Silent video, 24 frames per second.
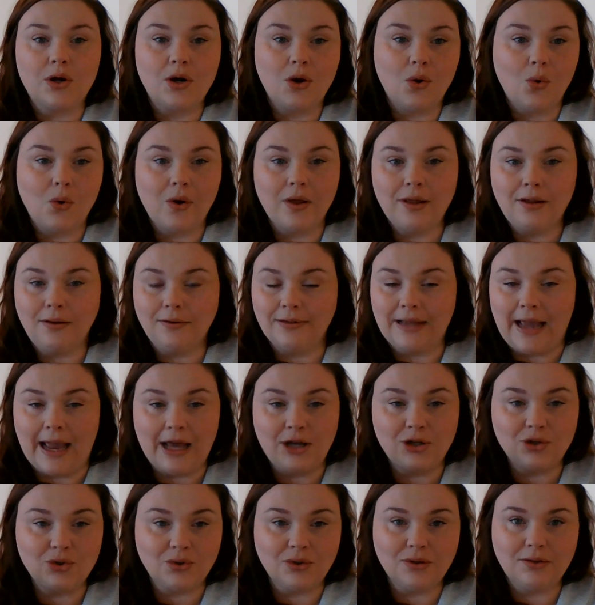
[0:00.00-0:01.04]
oil,
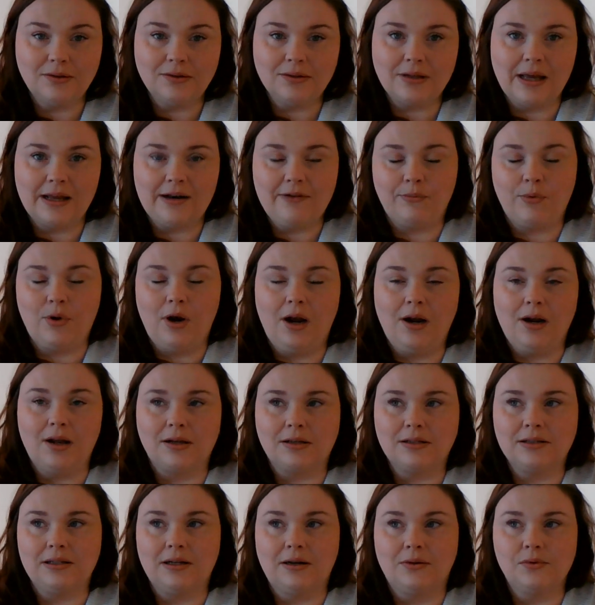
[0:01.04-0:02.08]
natural kind of
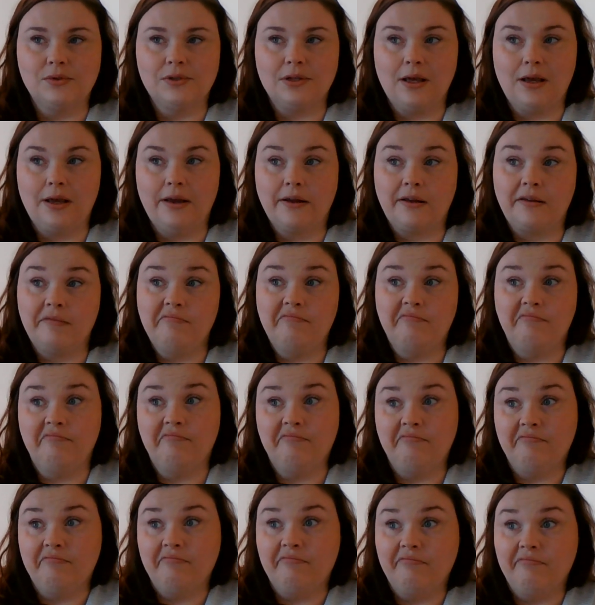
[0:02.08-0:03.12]
products. And I was like,
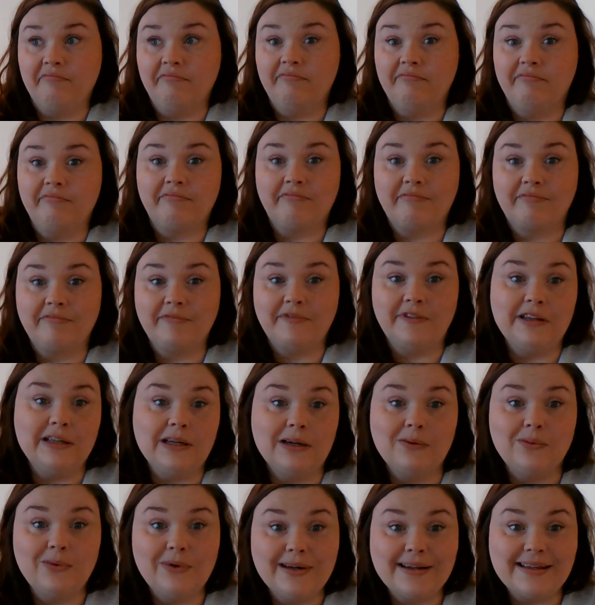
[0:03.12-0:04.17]
if you
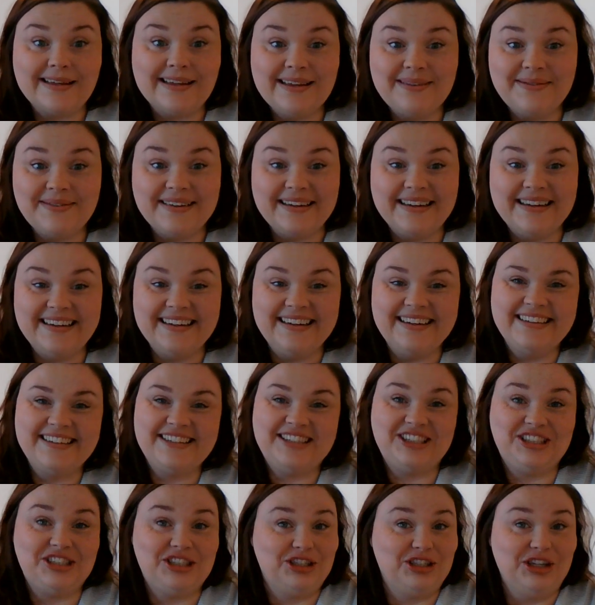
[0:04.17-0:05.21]
don't want to keep it,
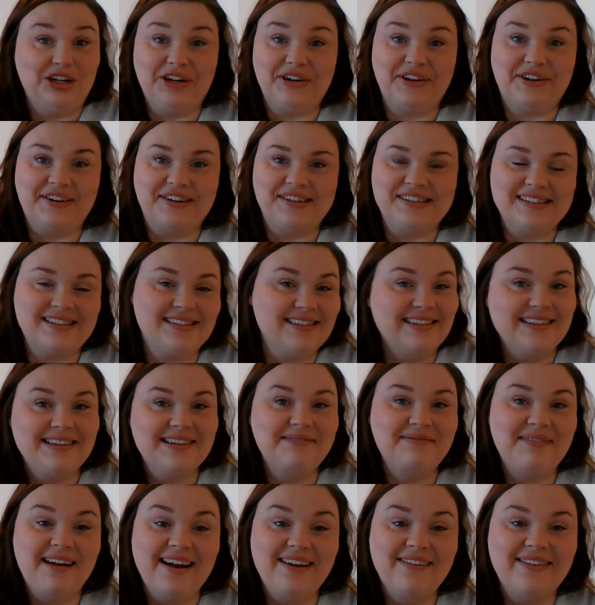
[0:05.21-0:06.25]
sure, send it
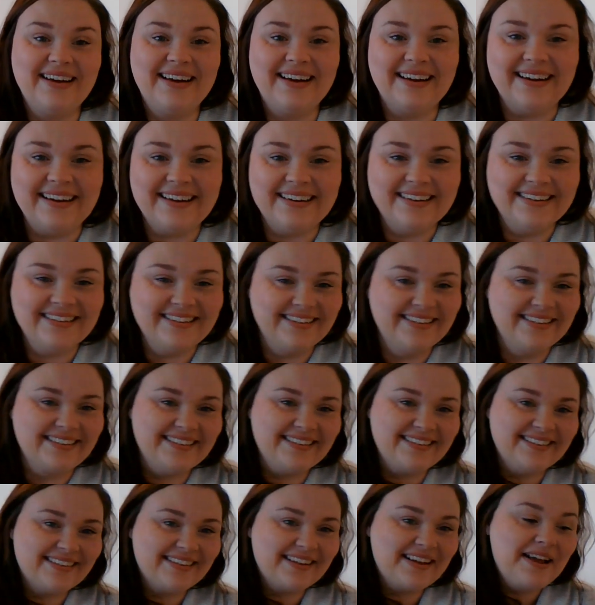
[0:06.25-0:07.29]
my way.
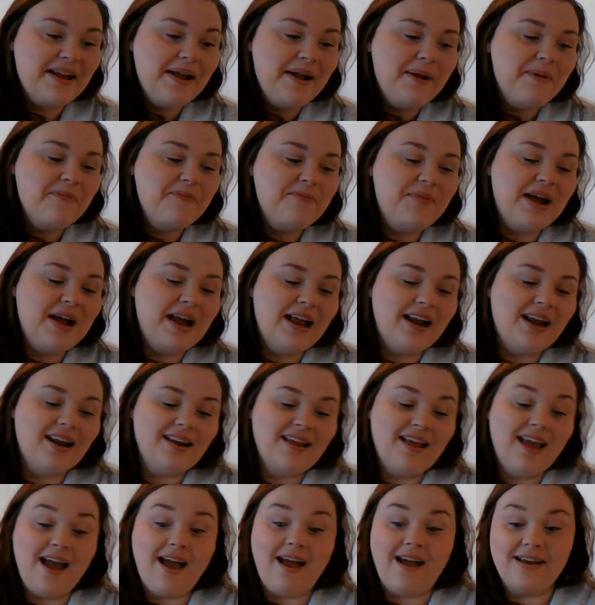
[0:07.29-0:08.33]
But
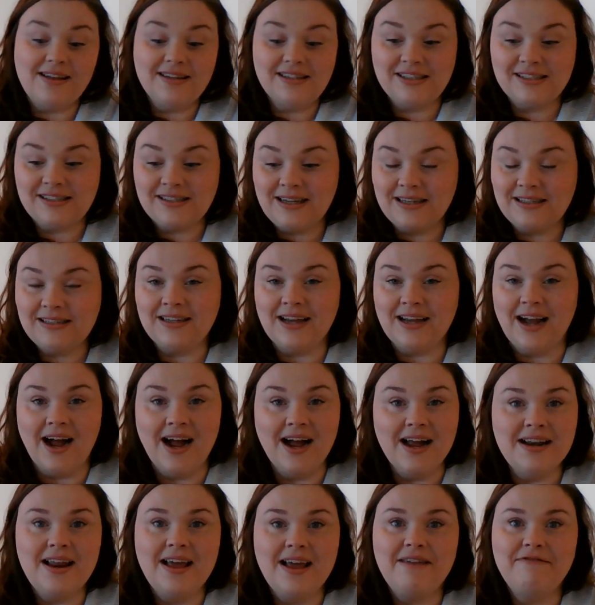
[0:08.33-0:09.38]
yeah, just a
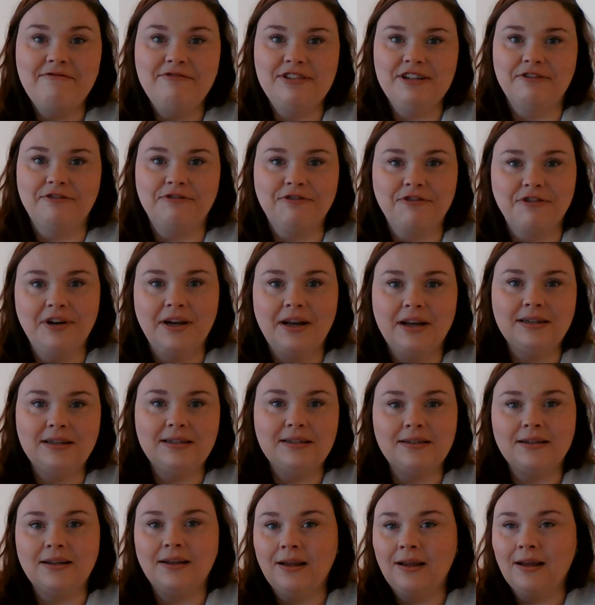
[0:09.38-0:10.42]
ton of different
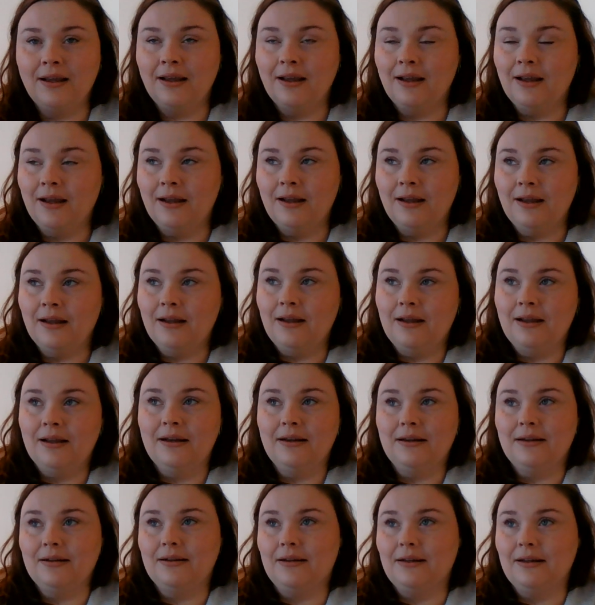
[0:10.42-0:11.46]

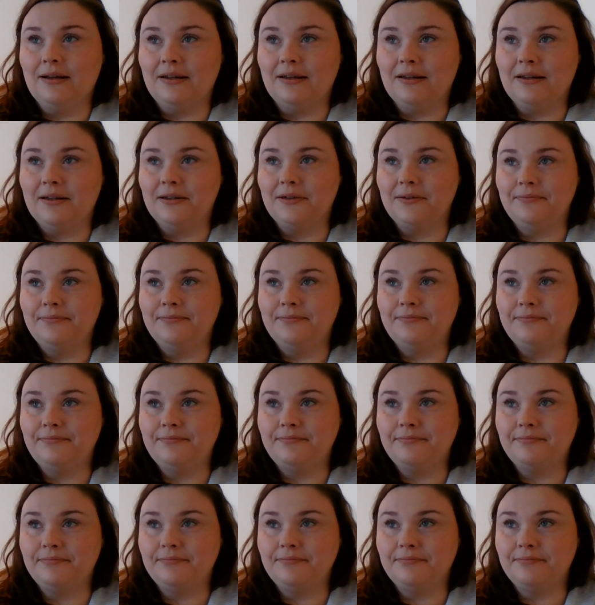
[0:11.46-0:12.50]

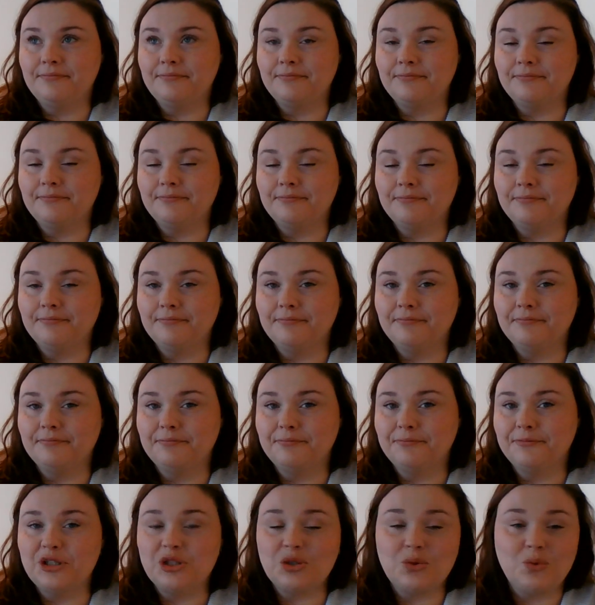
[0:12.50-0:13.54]

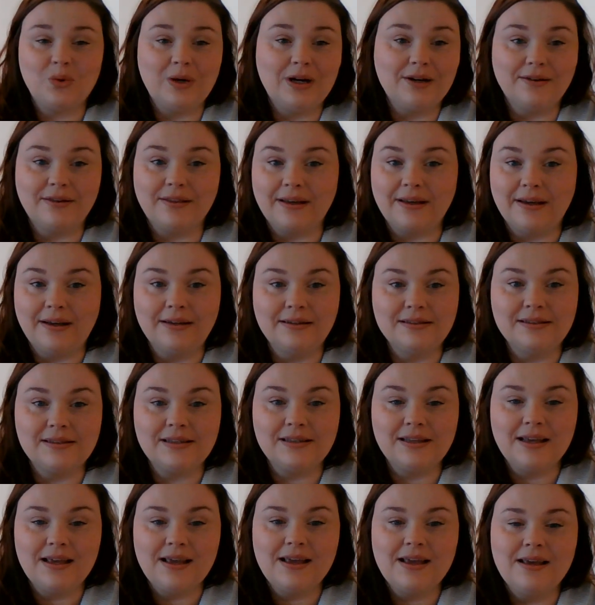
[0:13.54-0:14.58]
just weird things.
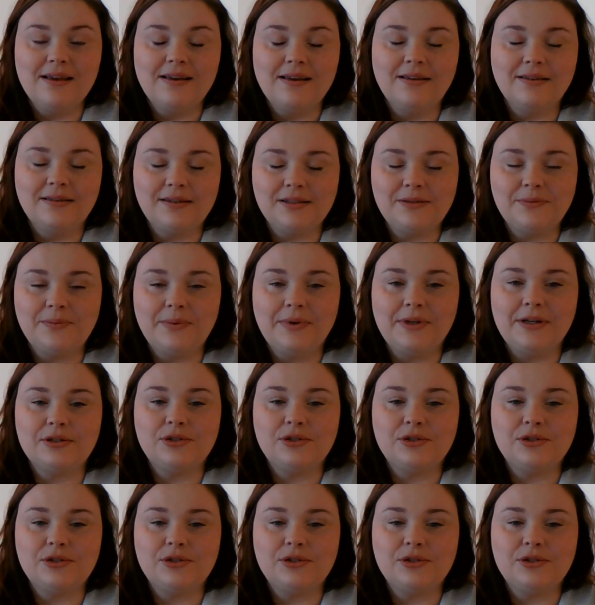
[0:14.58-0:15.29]
It's just been a